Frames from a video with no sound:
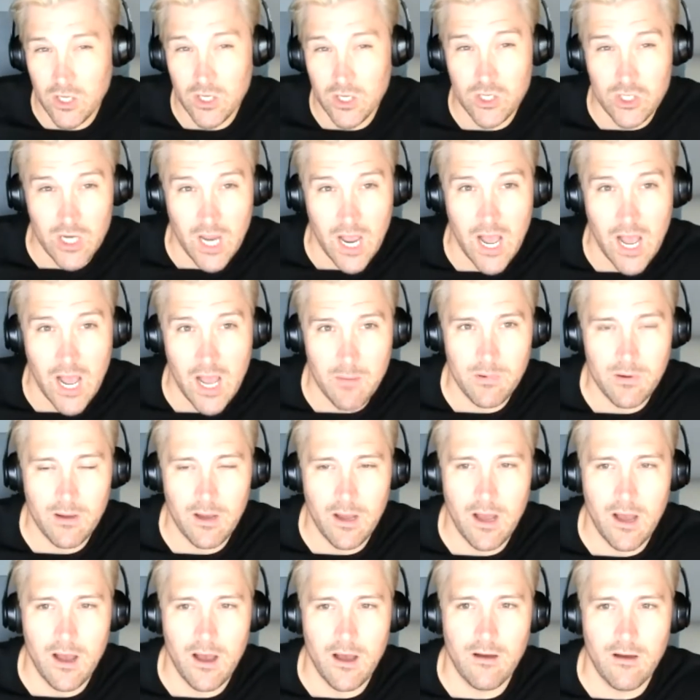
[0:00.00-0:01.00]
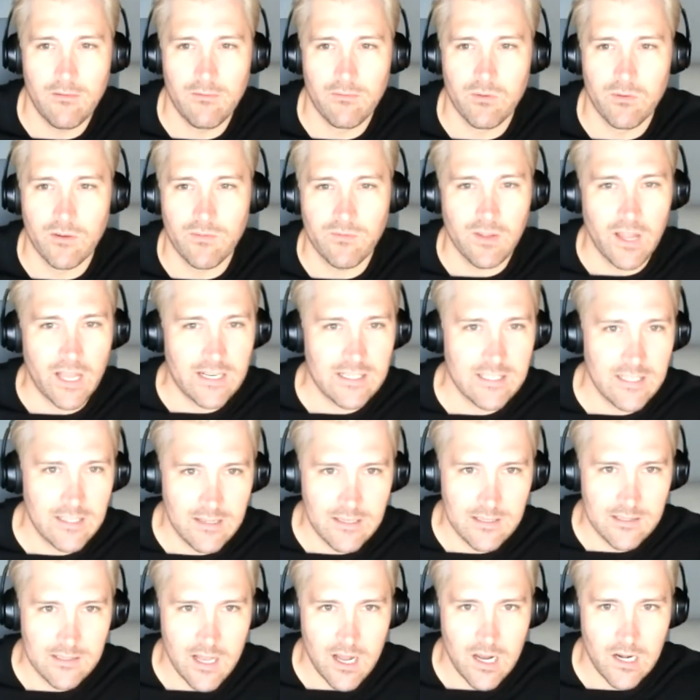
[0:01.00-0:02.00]
job of reflecting
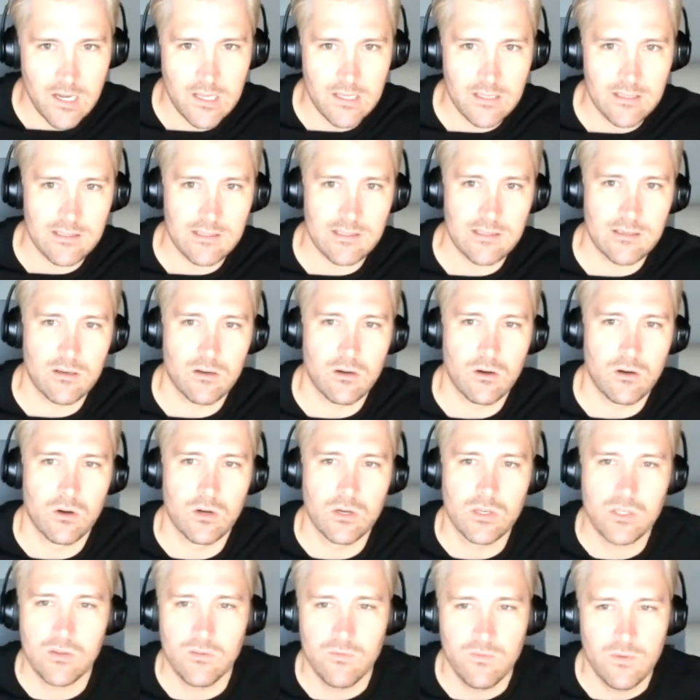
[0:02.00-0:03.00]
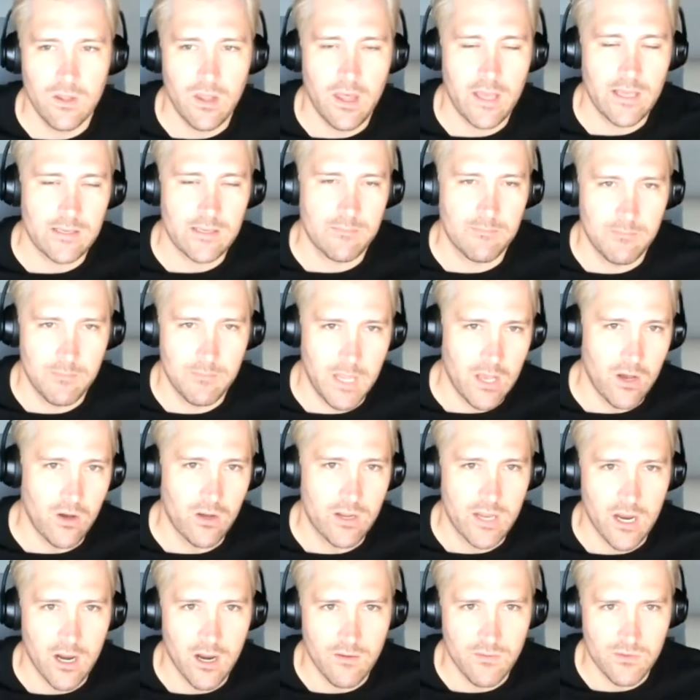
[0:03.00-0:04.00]
this audience? Or do you feel like male
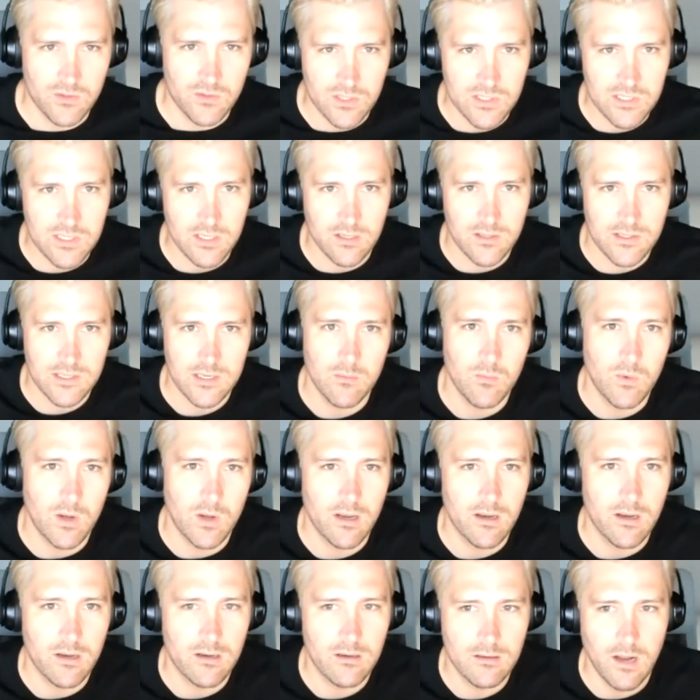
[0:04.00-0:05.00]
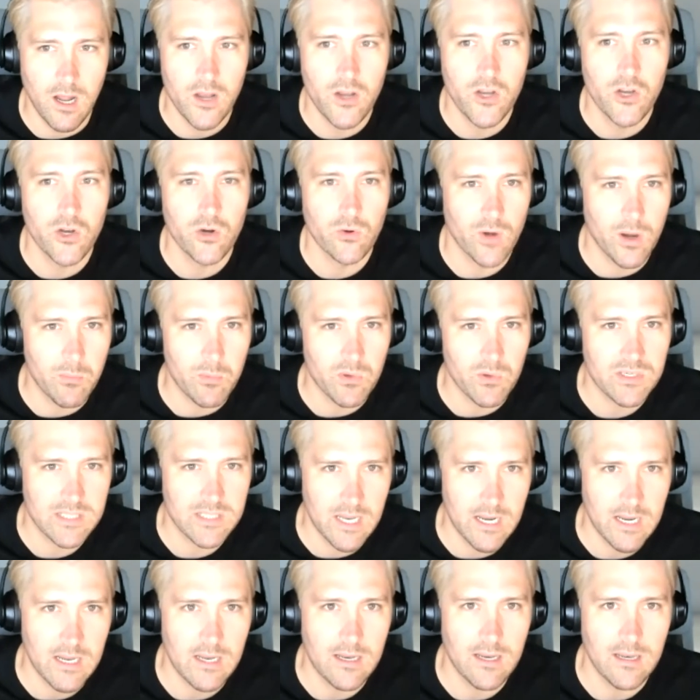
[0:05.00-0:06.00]
caregivers are still somewhat
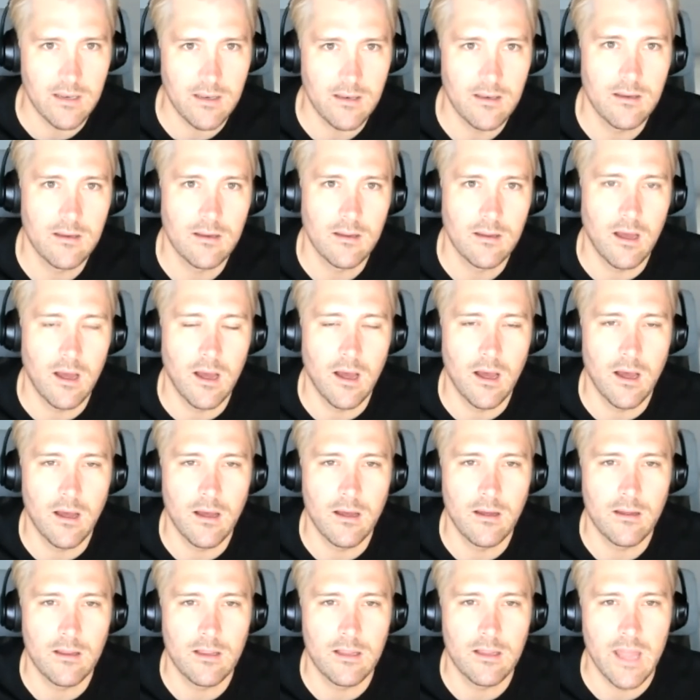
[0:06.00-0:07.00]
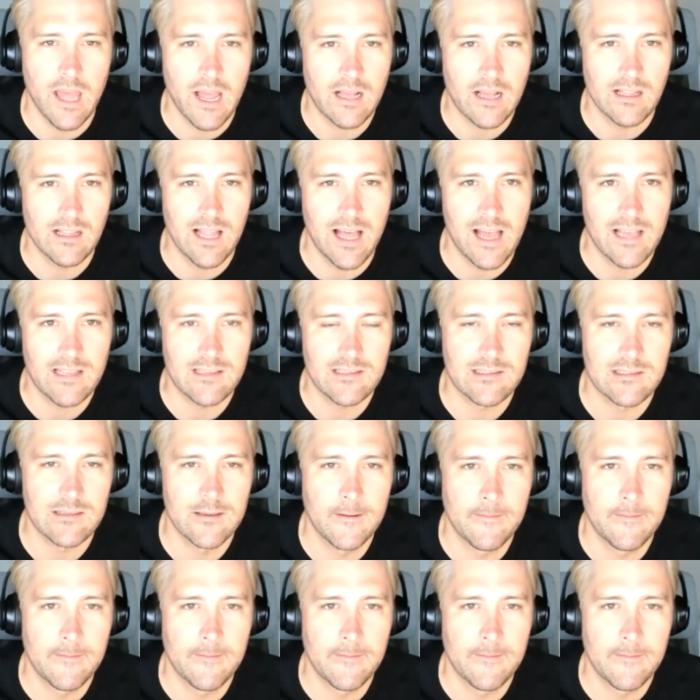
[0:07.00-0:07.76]
underrepresented in that class?